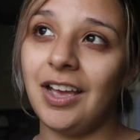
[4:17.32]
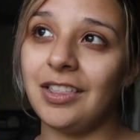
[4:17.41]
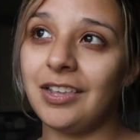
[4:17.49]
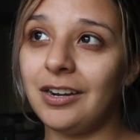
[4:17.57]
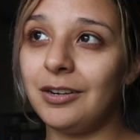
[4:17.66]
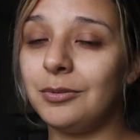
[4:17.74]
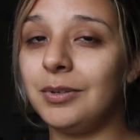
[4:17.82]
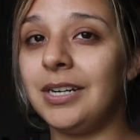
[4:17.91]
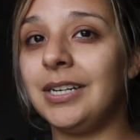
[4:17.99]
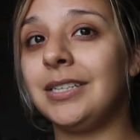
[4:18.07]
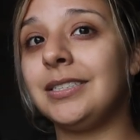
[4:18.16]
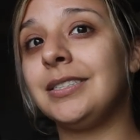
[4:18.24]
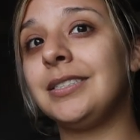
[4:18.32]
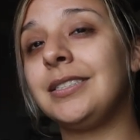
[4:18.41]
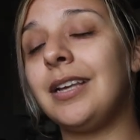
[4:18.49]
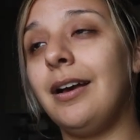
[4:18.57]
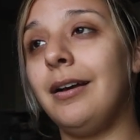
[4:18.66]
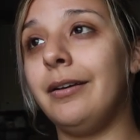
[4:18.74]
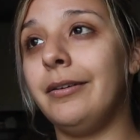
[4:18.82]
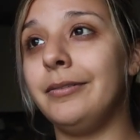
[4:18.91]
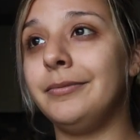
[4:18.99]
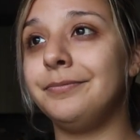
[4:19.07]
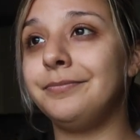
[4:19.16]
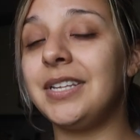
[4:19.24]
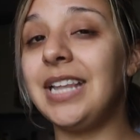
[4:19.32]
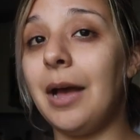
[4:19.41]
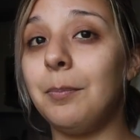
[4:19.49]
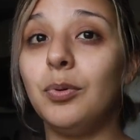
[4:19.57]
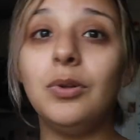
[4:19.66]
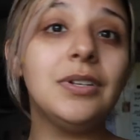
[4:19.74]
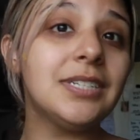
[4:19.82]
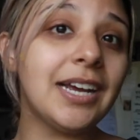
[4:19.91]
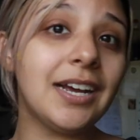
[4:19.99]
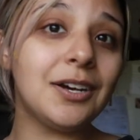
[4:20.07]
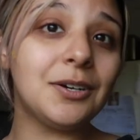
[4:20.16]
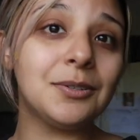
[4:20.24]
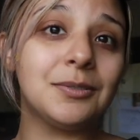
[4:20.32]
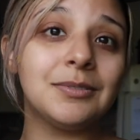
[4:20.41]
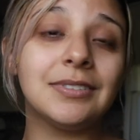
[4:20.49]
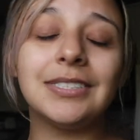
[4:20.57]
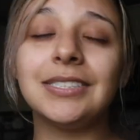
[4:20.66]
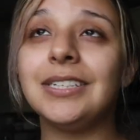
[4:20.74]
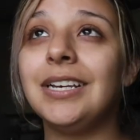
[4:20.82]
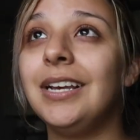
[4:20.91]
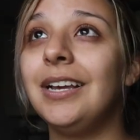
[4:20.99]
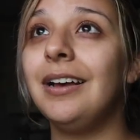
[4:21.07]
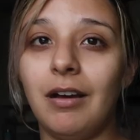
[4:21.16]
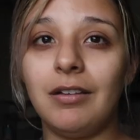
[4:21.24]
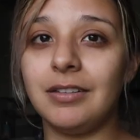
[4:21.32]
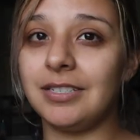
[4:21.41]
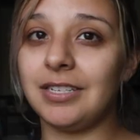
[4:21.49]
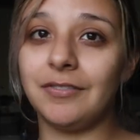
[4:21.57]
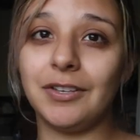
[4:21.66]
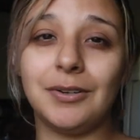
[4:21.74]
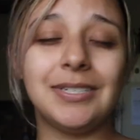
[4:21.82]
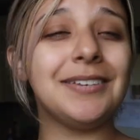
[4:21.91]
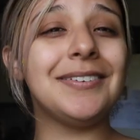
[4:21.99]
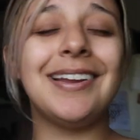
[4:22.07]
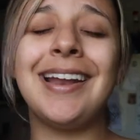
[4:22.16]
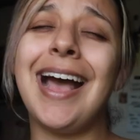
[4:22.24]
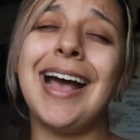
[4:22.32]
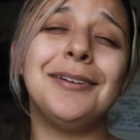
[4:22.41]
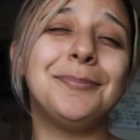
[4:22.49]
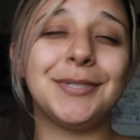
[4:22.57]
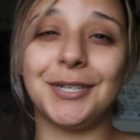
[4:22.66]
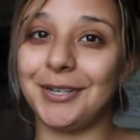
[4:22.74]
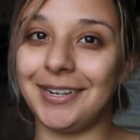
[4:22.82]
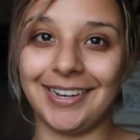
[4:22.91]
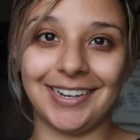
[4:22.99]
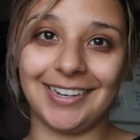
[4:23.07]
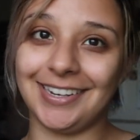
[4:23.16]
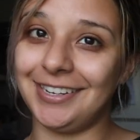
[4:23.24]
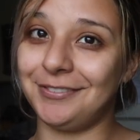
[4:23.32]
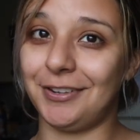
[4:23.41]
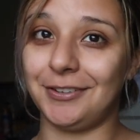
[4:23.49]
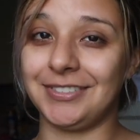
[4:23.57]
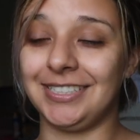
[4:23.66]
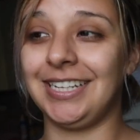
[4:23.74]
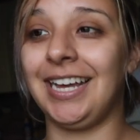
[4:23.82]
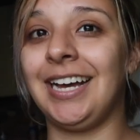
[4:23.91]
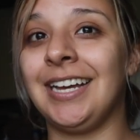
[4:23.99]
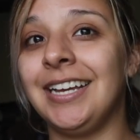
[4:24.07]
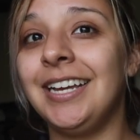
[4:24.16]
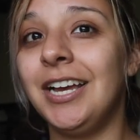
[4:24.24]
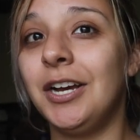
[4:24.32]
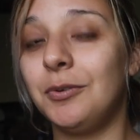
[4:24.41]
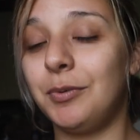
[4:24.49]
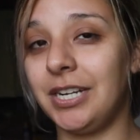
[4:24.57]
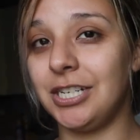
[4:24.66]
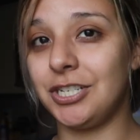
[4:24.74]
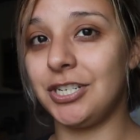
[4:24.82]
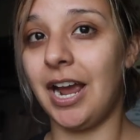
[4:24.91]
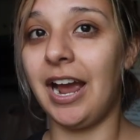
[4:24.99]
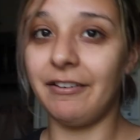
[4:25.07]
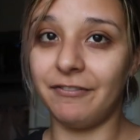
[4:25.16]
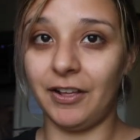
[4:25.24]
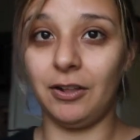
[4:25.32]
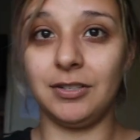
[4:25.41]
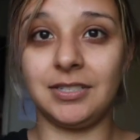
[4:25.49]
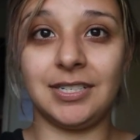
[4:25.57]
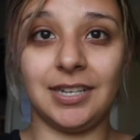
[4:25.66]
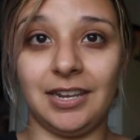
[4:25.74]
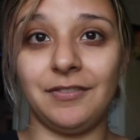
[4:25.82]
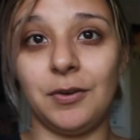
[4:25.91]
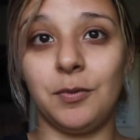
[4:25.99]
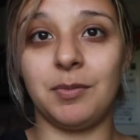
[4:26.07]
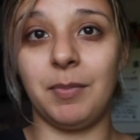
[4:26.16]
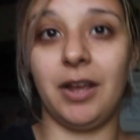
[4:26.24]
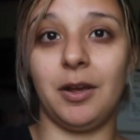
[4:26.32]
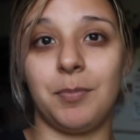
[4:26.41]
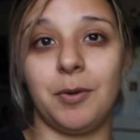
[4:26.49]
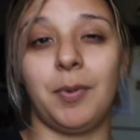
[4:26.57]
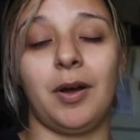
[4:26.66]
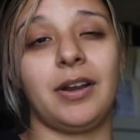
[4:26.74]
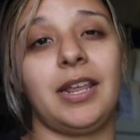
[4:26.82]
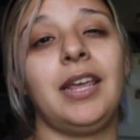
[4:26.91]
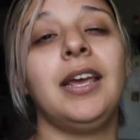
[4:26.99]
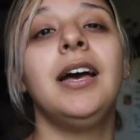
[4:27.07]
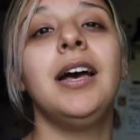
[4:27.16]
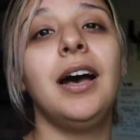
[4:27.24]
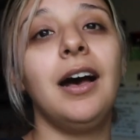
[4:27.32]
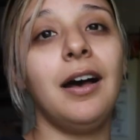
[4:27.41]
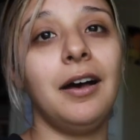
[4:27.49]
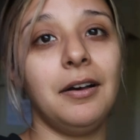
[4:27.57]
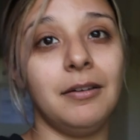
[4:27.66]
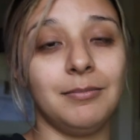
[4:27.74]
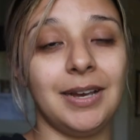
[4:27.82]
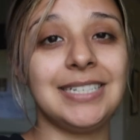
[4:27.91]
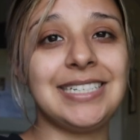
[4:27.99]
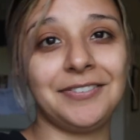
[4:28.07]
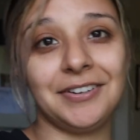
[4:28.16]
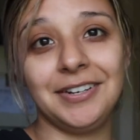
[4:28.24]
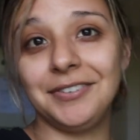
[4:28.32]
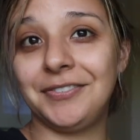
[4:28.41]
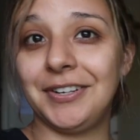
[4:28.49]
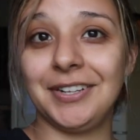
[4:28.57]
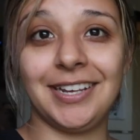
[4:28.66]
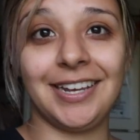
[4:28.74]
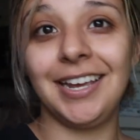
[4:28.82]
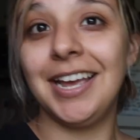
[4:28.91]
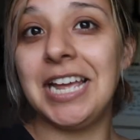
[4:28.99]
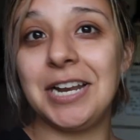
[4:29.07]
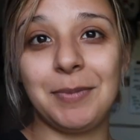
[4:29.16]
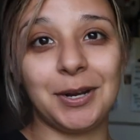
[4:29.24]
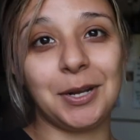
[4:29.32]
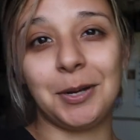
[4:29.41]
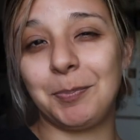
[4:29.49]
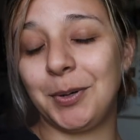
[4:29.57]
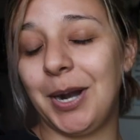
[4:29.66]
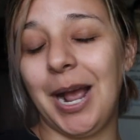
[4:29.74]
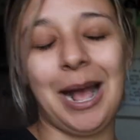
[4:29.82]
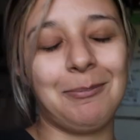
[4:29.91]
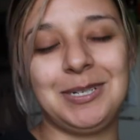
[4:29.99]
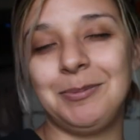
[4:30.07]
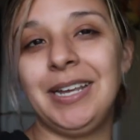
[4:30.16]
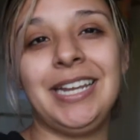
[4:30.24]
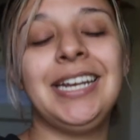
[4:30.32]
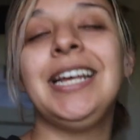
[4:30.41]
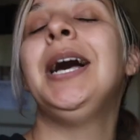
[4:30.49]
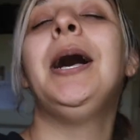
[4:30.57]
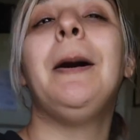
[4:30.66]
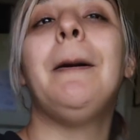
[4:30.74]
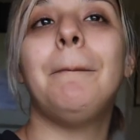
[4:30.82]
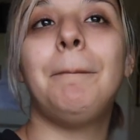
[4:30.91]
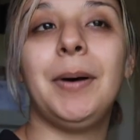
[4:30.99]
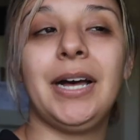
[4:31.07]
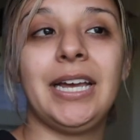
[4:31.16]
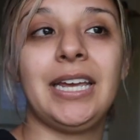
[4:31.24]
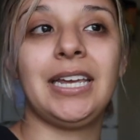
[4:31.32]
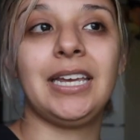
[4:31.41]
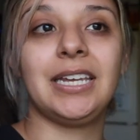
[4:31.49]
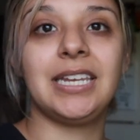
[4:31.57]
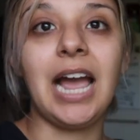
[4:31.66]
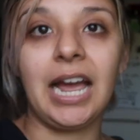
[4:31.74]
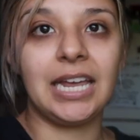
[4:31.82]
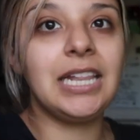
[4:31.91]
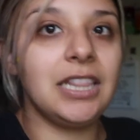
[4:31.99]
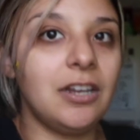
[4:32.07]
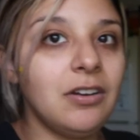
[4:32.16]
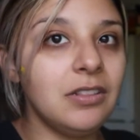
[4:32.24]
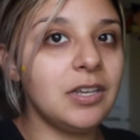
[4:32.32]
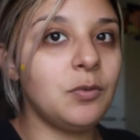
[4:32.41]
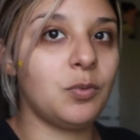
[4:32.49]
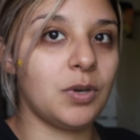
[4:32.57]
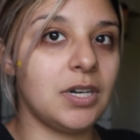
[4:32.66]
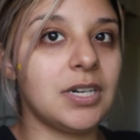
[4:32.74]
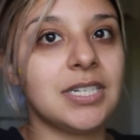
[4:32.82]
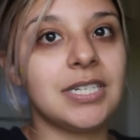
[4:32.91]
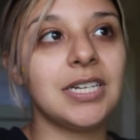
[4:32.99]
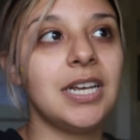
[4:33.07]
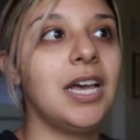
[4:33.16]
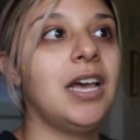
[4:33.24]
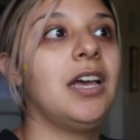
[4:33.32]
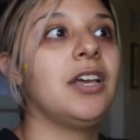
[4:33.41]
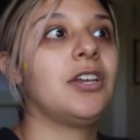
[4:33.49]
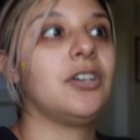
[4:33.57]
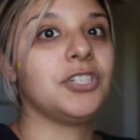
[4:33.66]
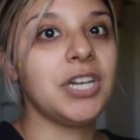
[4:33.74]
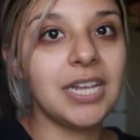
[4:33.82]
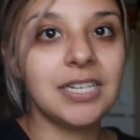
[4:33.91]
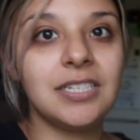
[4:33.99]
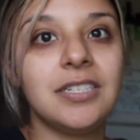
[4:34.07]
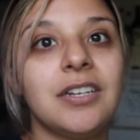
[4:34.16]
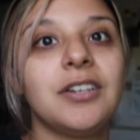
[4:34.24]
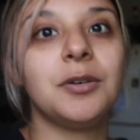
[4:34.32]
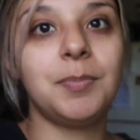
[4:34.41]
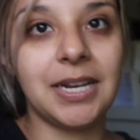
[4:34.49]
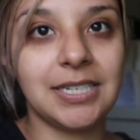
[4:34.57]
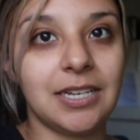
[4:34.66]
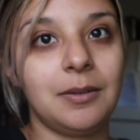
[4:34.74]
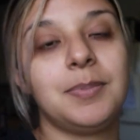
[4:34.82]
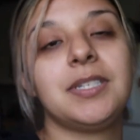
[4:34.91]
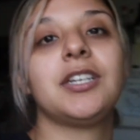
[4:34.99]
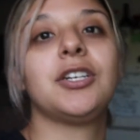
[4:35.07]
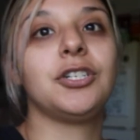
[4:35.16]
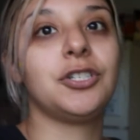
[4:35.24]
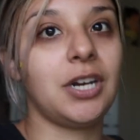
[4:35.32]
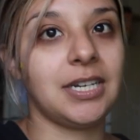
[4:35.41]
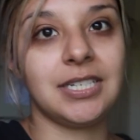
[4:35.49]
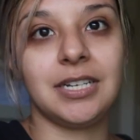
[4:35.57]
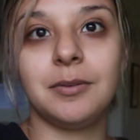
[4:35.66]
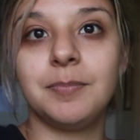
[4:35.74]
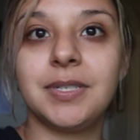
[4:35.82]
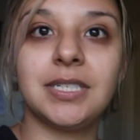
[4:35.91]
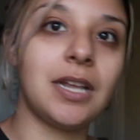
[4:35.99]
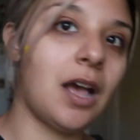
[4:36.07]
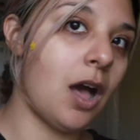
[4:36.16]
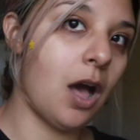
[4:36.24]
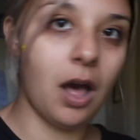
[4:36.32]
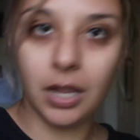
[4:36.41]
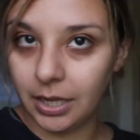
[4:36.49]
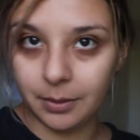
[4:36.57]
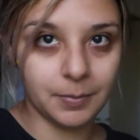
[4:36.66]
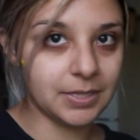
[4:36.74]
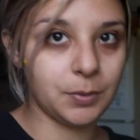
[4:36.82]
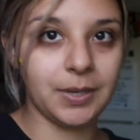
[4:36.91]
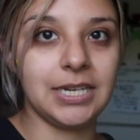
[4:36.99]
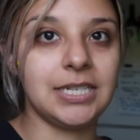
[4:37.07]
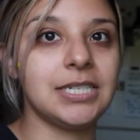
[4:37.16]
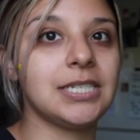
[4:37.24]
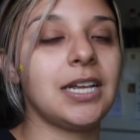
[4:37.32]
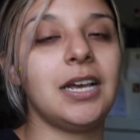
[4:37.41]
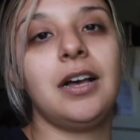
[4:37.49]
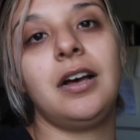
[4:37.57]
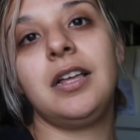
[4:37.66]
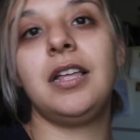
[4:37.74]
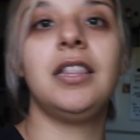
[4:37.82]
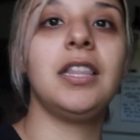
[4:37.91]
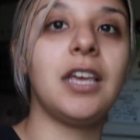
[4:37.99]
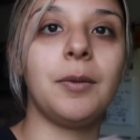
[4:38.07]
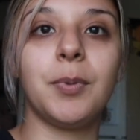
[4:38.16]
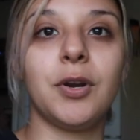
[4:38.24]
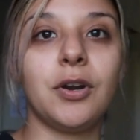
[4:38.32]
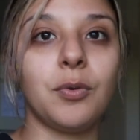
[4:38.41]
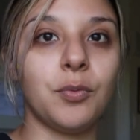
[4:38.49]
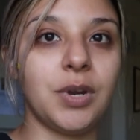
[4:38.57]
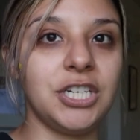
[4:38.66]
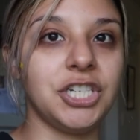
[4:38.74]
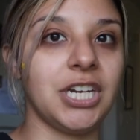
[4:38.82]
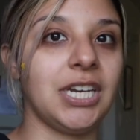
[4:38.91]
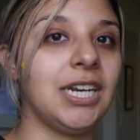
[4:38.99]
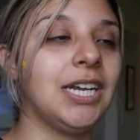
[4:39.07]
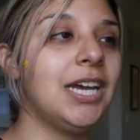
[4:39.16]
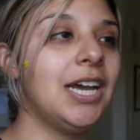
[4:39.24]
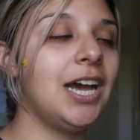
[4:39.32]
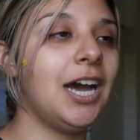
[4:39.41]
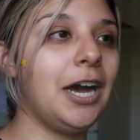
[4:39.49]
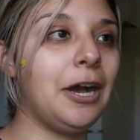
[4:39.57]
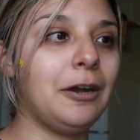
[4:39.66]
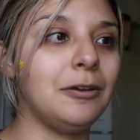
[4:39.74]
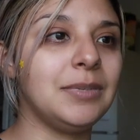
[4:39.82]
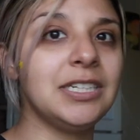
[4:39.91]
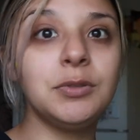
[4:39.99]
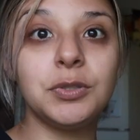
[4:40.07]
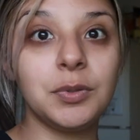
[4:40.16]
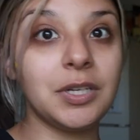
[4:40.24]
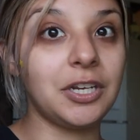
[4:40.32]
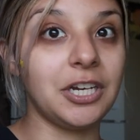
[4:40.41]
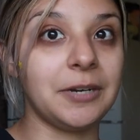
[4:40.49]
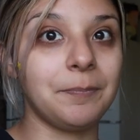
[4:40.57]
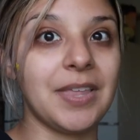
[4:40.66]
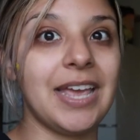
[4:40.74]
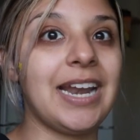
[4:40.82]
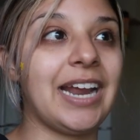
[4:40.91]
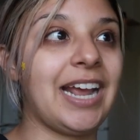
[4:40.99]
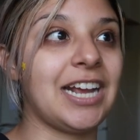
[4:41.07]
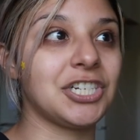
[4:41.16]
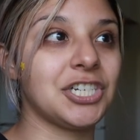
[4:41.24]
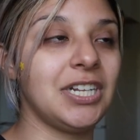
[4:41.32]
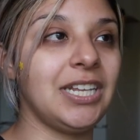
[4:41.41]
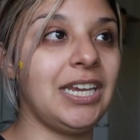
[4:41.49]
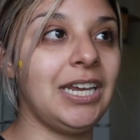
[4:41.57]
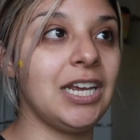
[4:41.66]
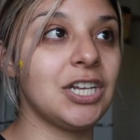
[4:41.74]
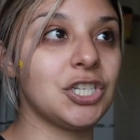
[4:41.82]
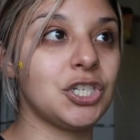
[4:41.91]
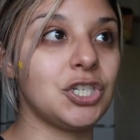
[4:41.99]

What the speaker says: there was lat pull downs. All this stuff. There's even an ab circuit involved in that, which I felt even with my upper body. I definitely feel it in my upper abdomen, but yeah, it literally worked your chest, your biceps, your triceps, all the in-betweens in the upper region. And it was really good. And I actually